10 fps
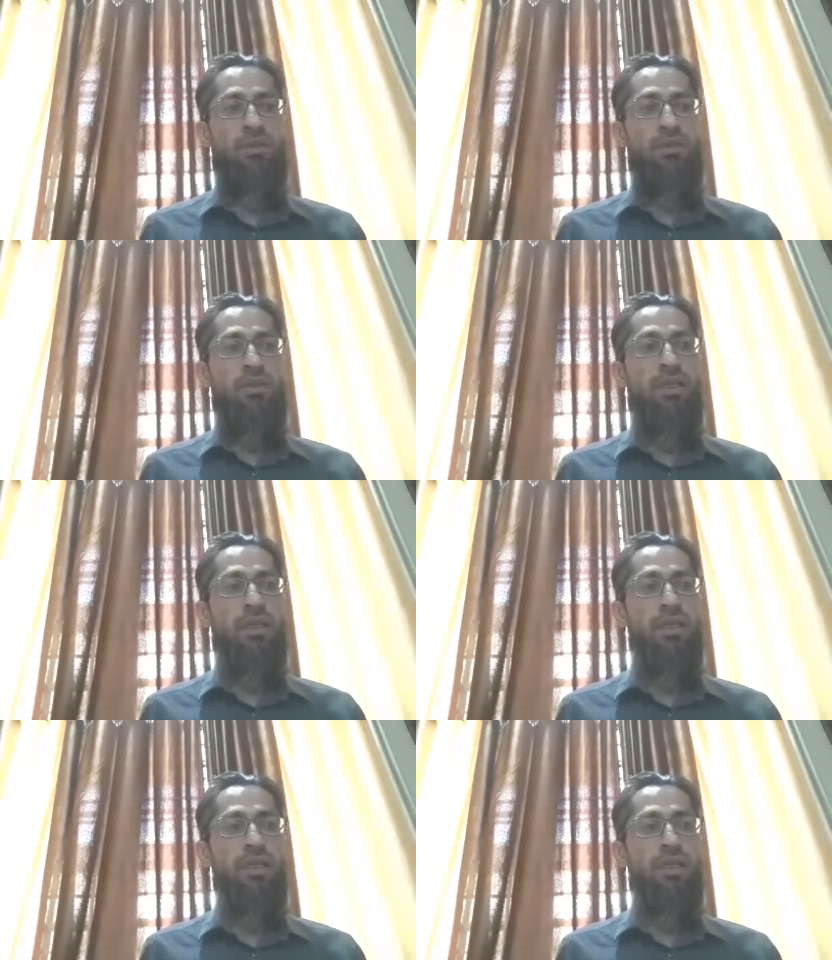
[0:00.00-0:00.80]
They
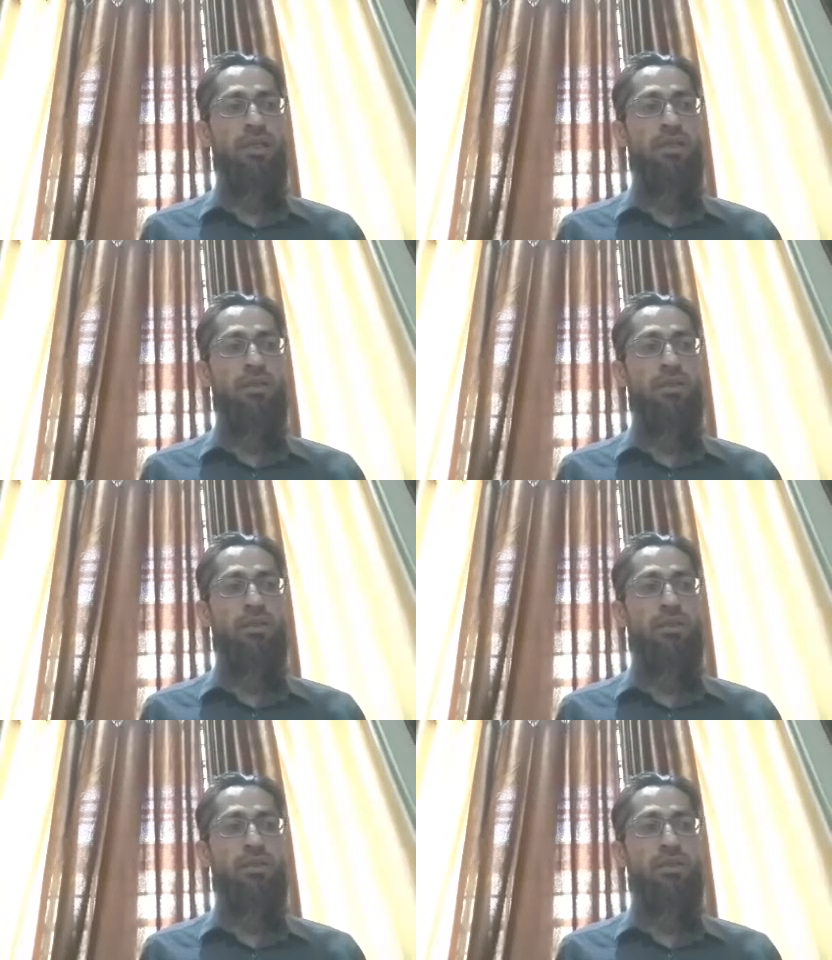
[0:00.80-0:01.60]
are getting
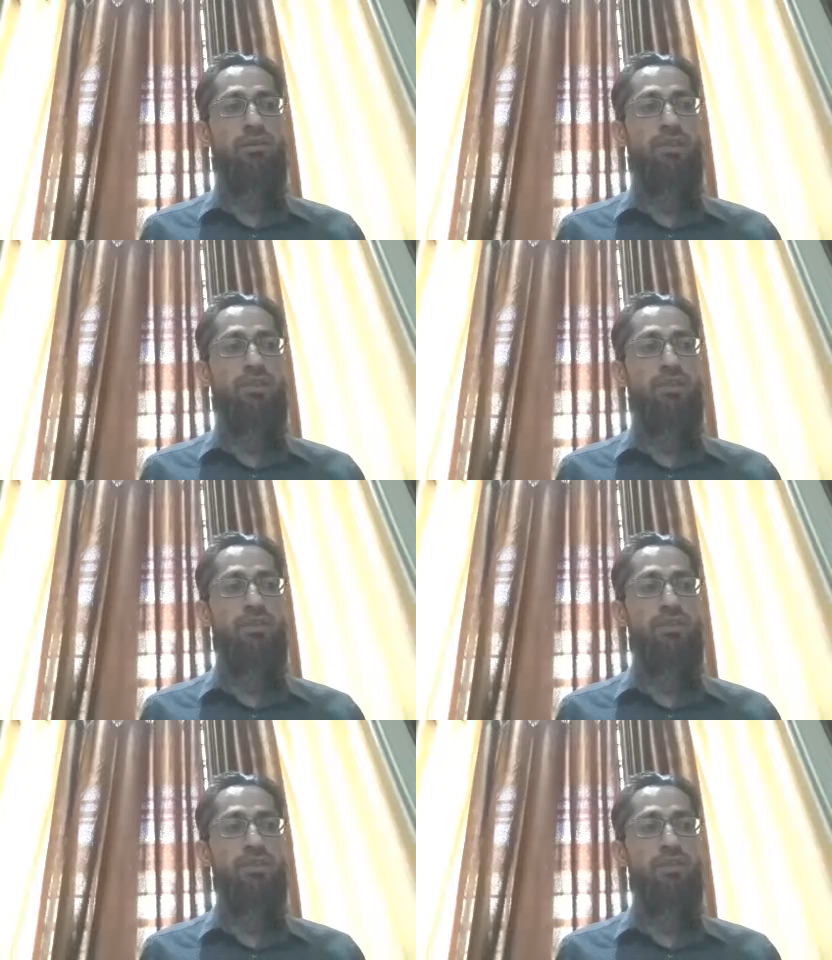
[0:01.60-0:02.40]

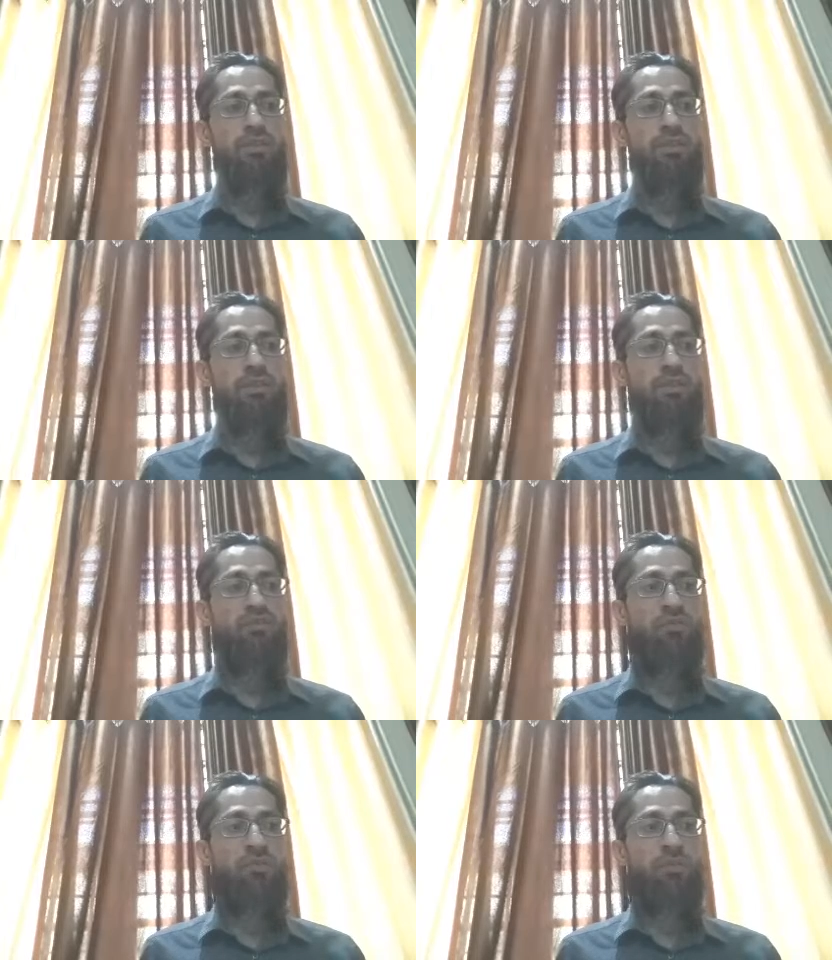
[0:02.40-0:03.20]
wages in the
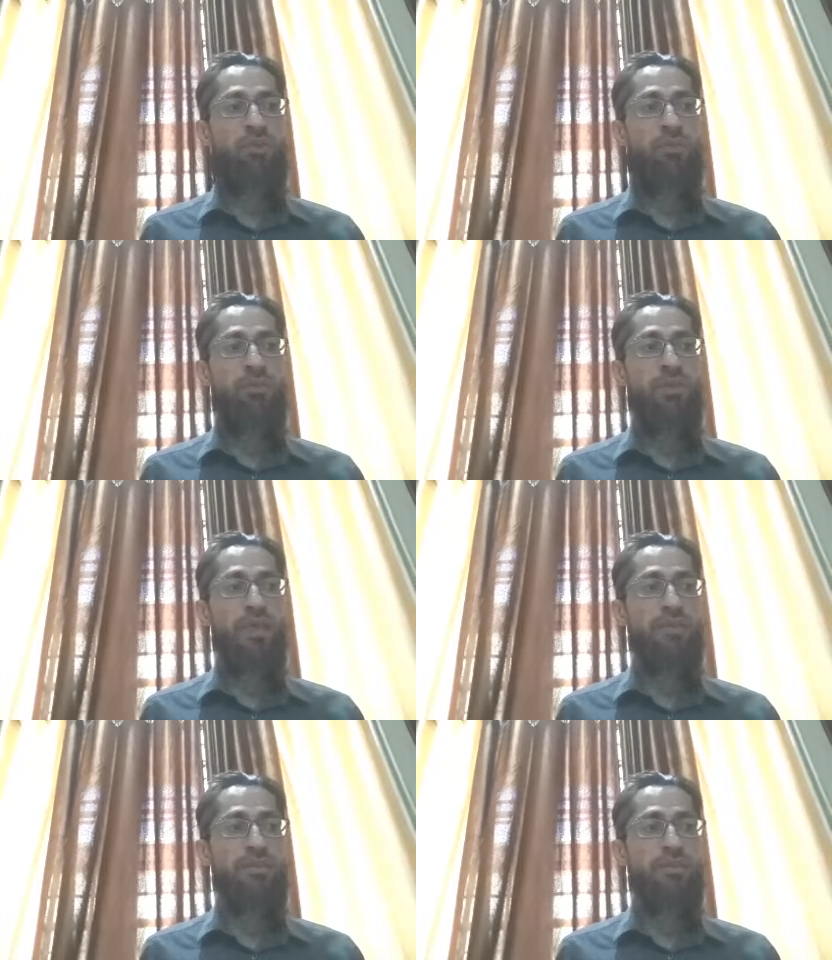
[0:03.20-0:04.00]
form of
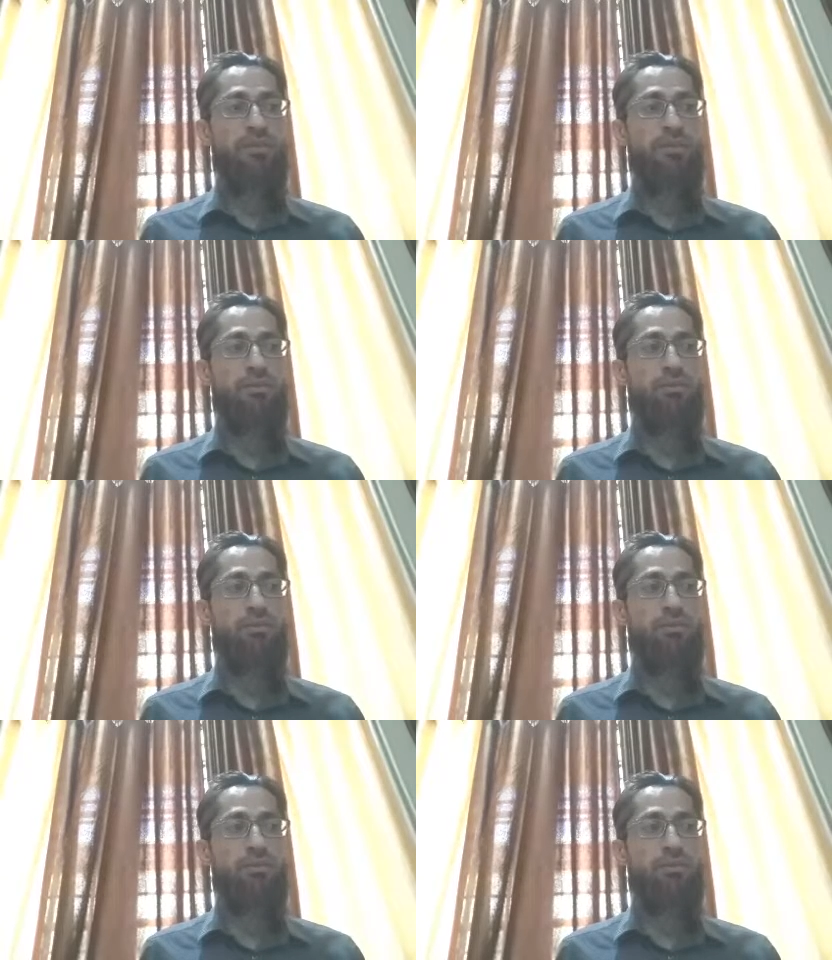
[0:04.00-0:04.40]
cash,